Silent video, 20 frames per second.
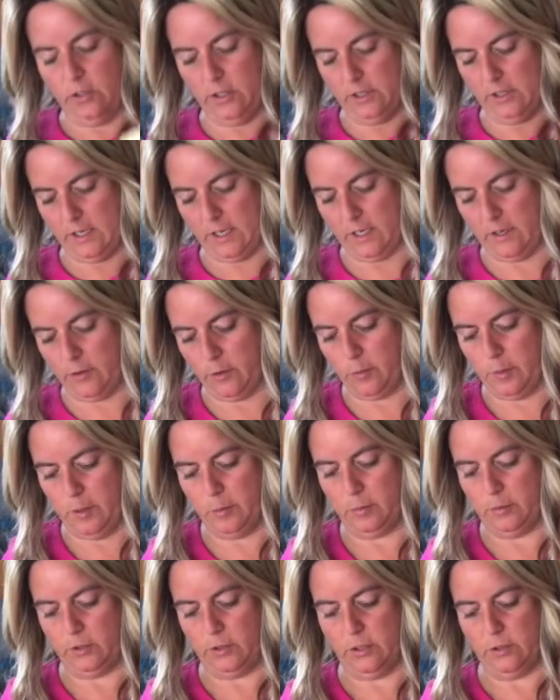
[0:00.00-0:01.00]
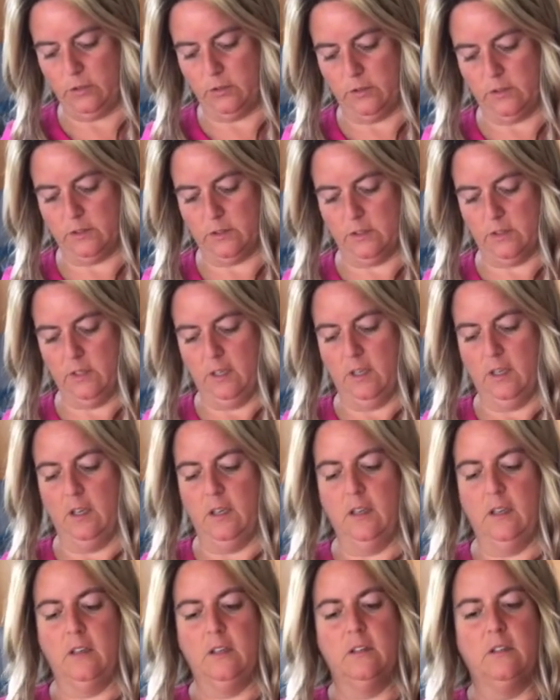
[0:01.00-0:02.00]
that other people use
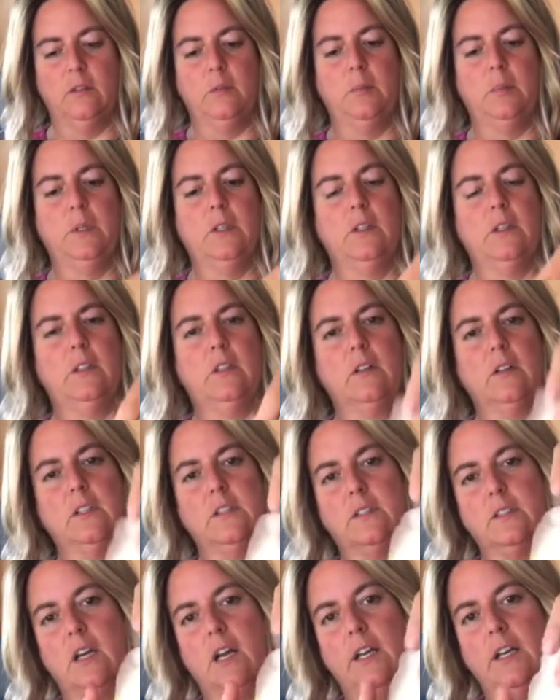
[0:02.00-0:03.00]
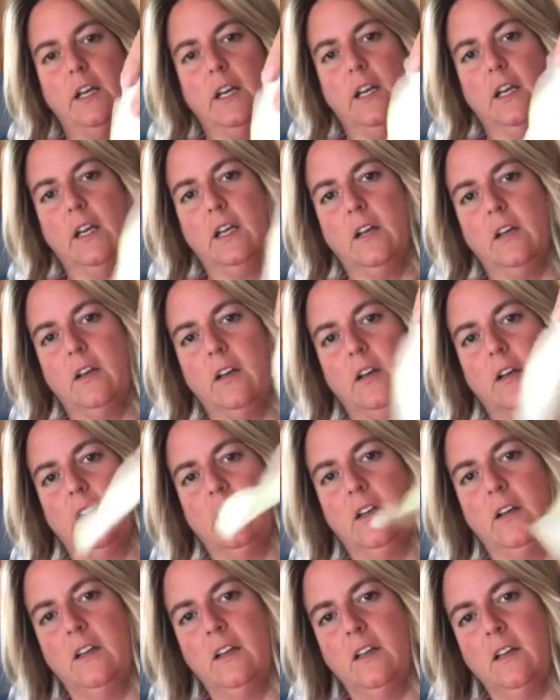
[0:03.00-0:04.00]
to build their lasagna.
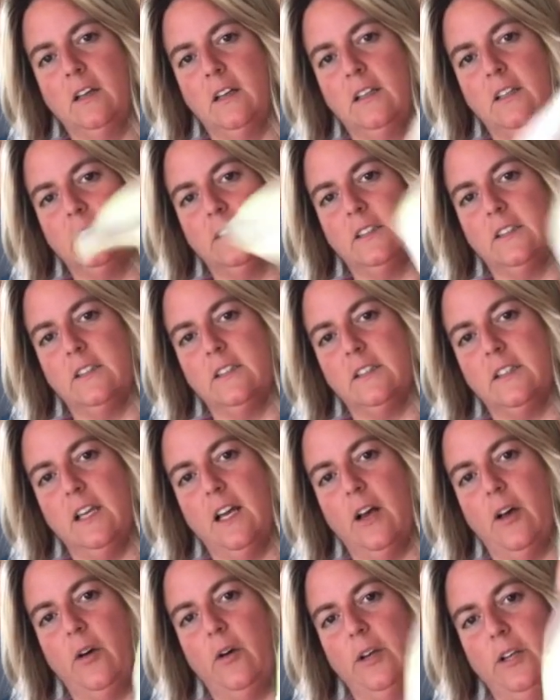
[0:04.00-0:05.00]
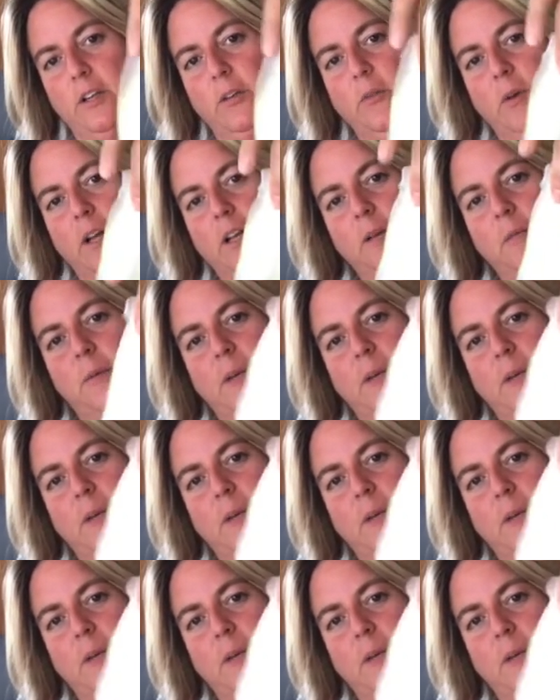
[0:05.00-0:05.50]
So you see how, and you want them